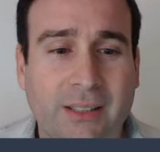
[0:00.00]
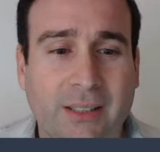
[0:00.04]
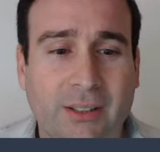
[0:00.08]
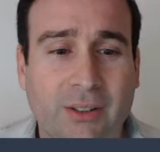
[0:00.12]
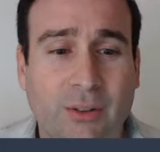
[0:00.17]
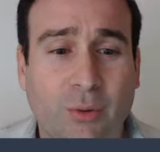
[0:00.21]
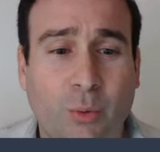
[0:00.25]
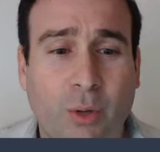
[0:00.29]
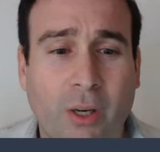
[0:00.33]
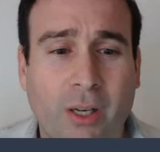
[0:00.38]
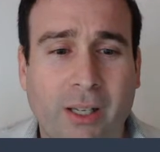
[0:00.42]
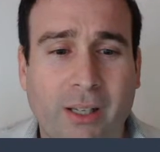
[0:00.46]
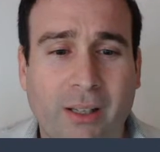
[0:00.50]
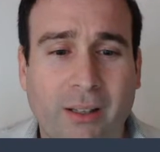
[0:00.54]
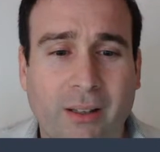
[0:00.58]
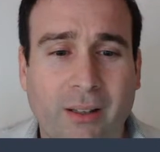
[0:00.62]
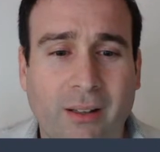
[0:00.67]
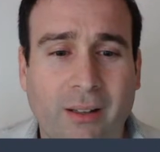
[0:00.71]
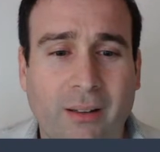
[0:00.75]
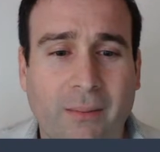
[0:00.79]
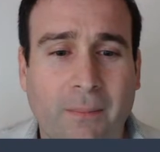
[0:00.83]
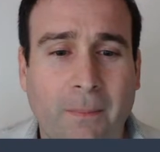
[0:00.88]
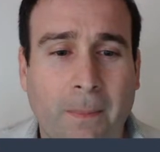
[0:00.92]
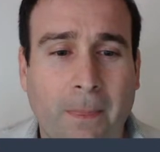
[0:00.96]
620
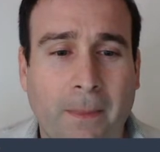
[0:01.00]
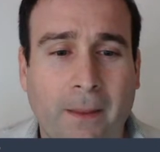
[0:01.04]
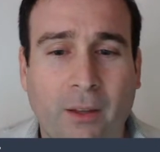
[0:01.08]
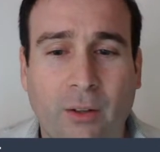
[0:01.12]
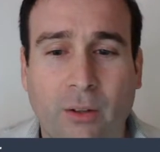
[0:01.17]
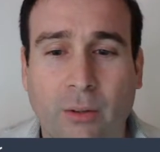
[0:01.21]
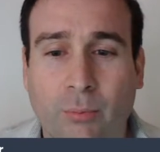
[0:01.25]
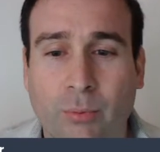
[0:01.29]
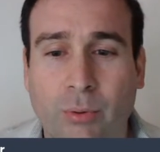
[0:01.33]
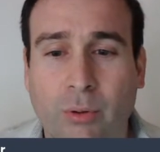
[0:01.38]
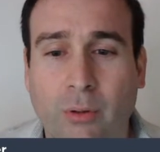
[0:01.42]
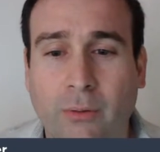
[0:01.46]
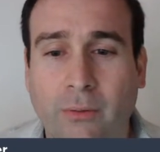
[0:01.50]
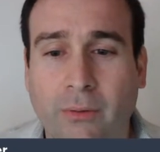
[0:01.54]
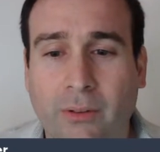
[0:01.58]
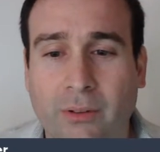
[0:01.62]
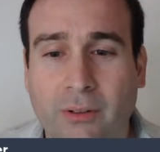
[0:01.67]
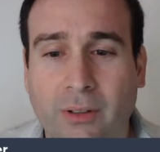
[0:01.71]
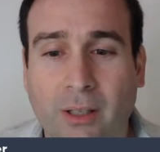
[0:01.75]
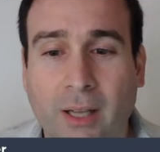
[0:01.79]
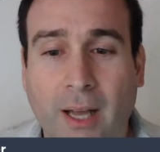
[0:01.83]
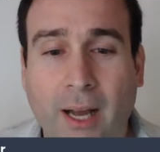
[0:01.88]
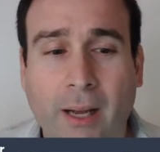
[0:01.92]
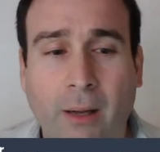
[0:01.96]
is approval or
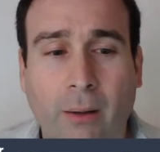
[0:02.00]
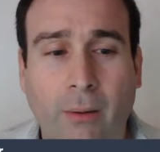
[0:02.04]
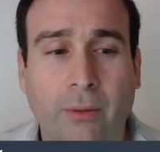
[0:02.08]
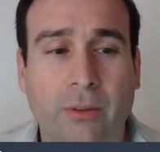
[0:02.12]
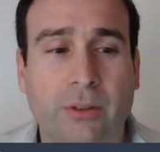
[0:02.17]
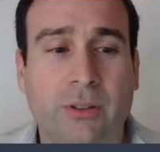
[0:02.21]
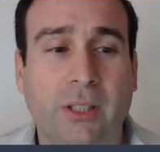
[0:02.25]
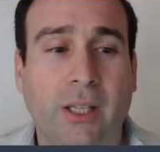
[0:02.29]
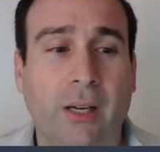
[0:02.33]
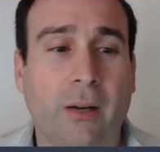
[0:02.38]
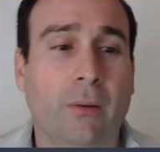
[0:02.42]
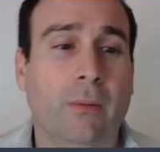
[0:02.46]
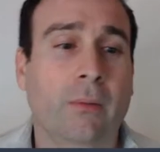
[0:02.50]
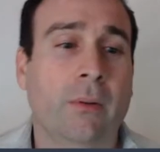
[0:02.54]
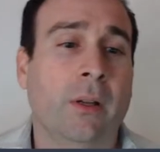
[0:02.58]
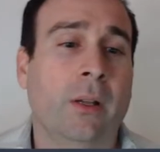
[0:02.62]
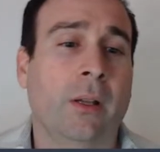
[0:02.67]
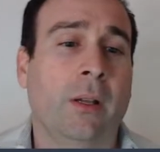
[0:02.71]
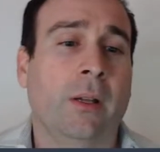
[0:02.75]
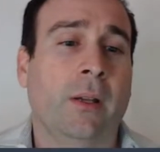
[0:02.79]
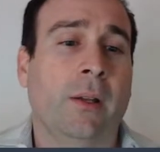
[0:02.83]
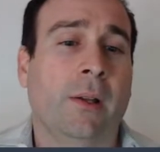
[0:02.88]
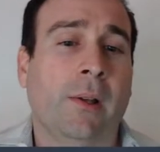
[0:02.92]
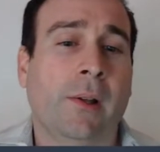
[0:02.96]
denial. So,
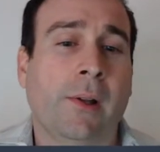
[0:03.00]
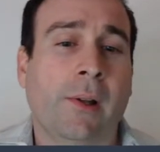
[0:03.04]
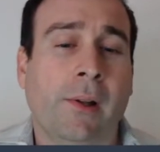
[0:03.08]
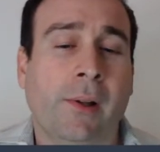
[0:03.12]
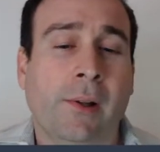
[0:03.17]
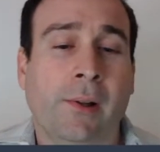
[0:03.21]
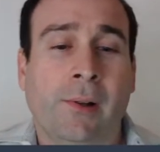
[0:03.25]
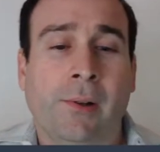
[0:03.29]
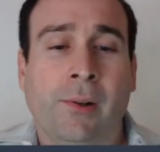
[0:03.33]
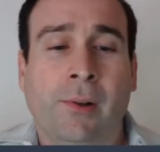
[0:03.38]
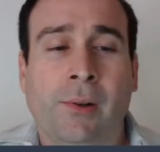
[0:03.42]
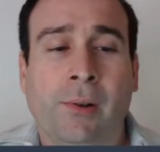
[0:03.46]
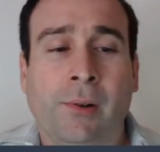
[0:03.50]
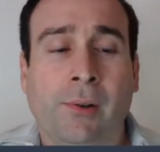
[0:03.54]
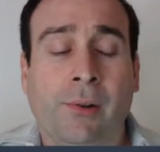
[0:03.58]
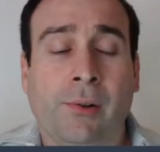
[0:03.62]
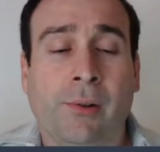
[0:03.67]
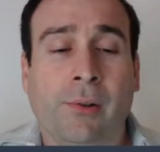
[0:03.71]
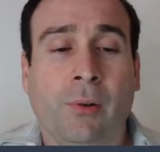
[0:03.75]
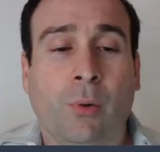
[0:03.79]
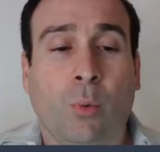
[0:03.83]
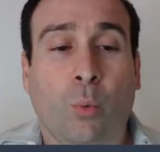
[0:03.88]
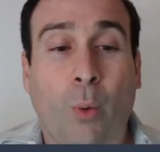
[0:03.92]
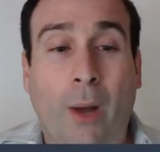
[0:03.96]

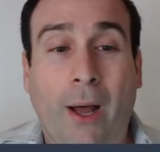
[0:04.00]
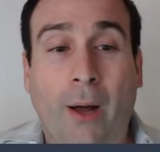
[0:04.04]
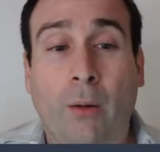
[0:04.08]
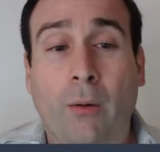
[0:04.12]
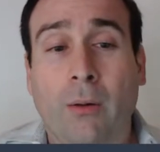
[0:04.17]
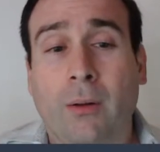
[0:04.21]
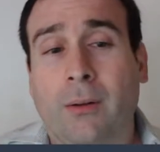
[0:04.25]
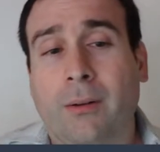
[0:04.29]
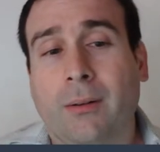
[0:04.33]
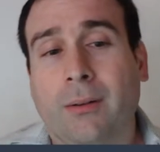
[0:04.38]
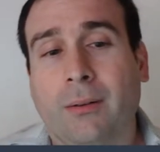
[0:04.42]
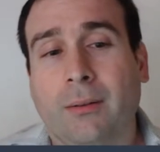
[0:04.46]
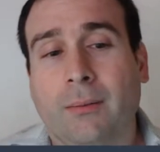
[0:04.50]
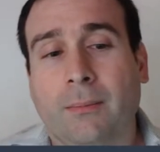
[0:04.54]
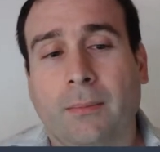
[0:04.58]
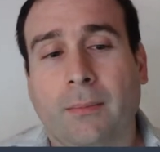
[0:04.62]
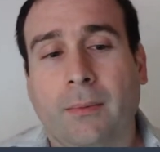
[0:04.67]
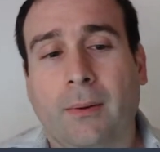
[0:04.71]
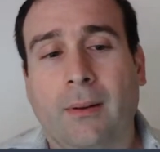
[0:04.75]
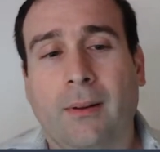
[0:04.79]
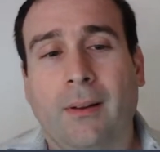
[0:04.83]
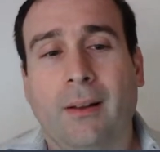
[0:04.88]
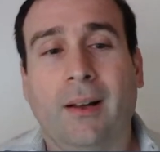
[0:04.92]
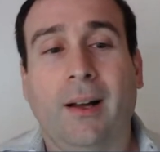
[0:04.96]
well,
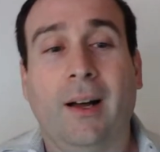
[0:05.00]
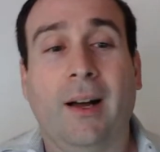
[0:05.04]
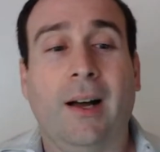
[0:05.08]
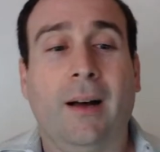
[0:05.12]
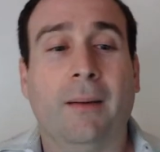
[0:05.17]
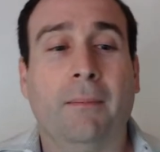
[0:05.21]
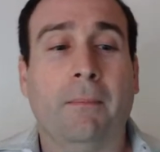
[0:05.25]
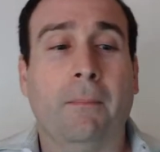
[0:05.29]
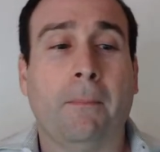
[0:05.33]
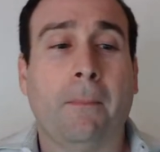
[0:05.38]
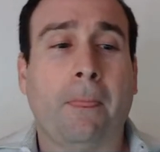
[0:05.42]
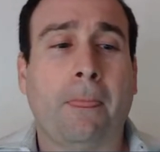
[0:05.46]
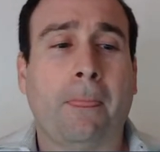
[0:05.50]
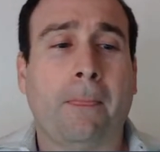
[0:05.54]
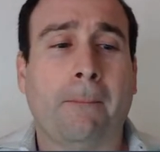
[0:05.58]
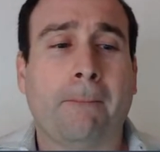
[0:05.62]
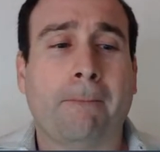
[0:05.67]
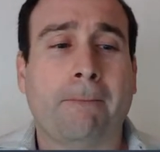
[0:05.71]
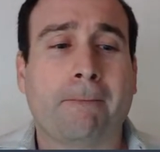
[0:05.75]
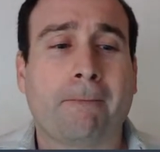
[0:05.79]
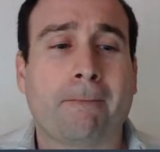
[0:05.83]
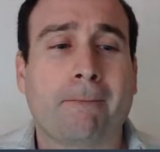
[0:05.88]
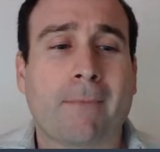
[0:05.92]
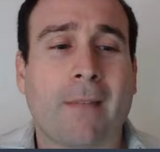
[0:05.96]

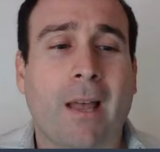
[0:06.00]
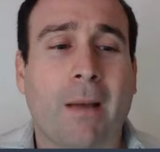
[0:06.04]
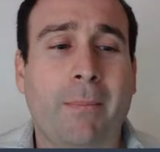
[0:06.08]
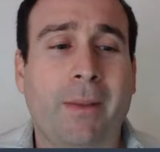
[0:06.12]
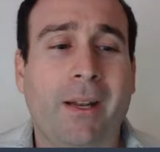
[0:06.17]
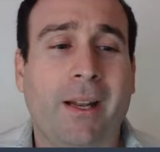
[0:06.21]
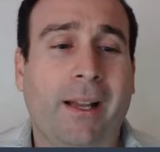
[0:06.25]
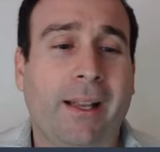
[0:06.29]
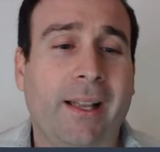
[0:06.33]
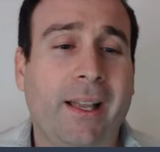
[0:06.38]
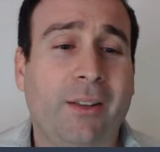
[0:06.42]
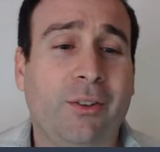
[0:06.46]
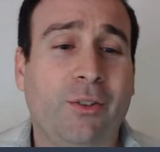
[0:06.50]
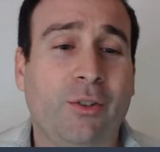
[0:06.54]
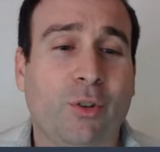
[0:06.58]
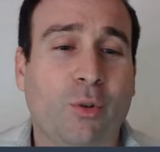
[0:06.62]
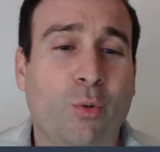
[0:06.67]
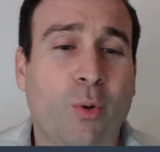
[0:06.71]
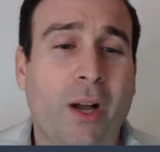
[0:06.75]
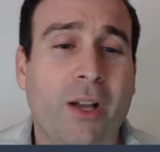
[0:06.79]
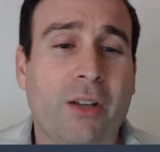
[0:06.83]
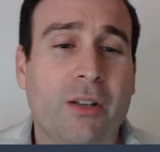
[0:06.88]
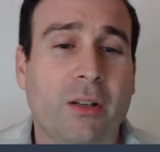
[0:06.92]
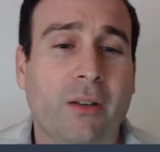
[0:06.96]
I mean, I guess your
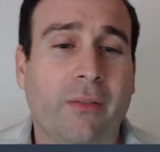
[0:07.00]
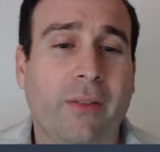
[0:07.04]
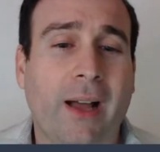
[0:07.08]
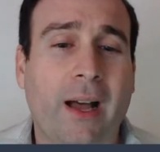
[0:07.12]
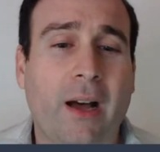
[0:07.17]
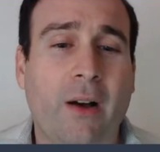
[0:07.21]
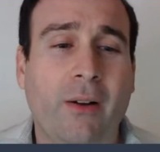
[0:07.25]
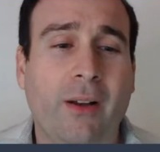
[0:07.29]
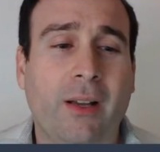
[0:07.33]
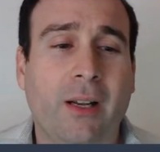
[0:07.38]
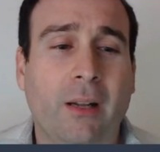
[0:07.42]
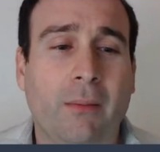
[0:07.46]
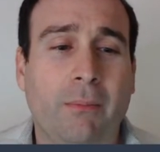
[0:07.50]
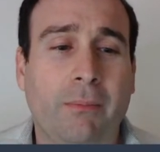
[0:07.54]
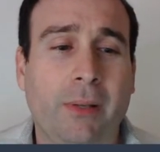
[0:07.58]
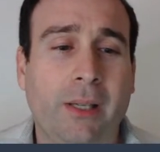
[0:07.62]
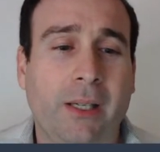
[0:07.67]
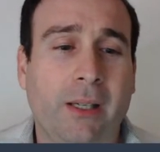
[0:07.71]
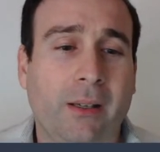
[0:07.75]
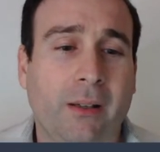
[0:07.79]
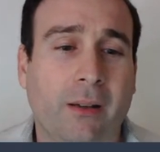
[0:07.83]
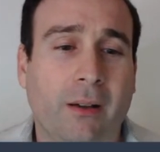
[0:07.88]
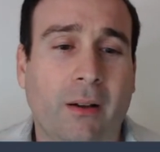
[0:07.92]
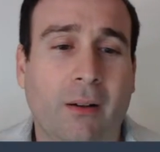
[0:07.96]
question of how can it
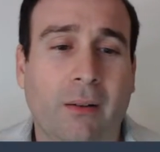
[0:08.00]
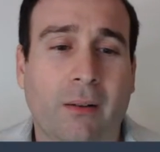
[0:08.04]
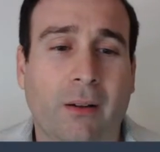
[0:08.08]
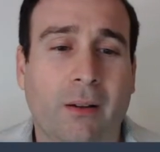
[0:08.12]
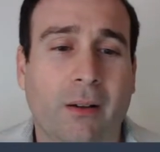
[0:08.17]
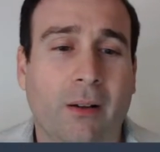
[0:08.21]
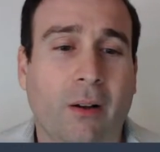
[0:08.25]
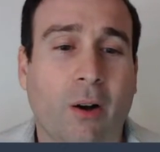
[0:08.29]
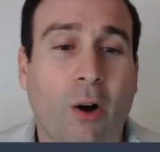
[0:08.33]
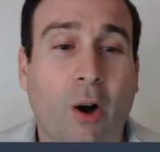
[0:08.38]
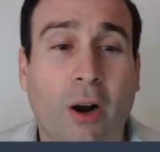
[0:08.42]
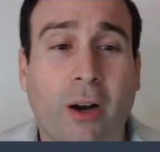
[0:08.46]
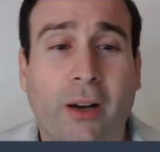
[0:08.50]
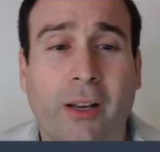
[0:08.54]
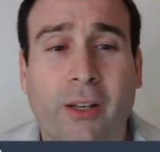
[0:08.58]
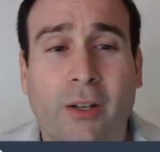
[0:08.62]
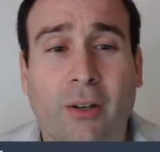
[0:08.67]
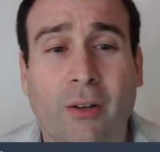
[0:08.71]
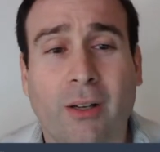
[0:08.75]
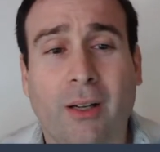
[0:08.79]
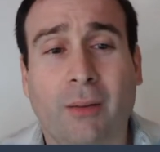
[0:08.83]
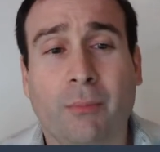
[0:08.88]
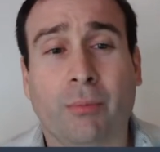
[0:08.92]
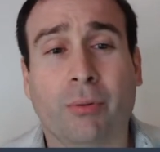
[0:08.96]
be
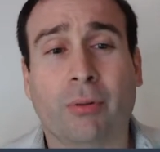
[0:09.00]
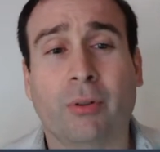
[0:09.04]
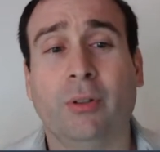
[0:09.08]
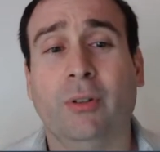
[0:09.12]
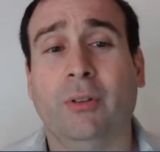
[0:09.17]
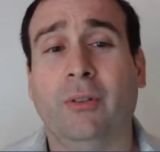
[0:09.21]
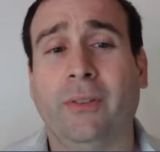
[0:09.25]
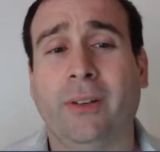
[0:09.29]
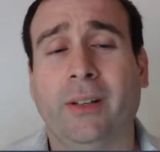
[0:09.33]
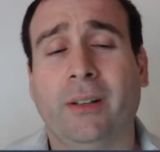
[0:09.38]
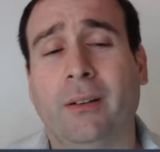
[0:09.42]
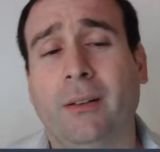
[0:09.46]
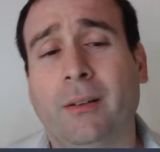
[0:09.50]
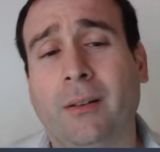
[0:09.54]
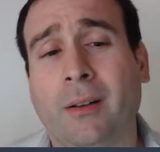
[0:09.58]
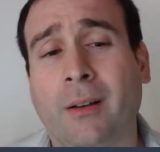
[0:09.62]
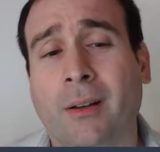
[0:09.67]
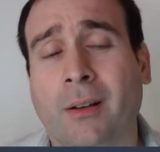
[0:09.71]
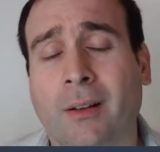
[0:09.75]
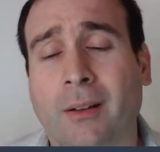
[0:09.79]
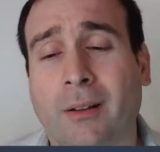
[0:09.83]
argued and proven?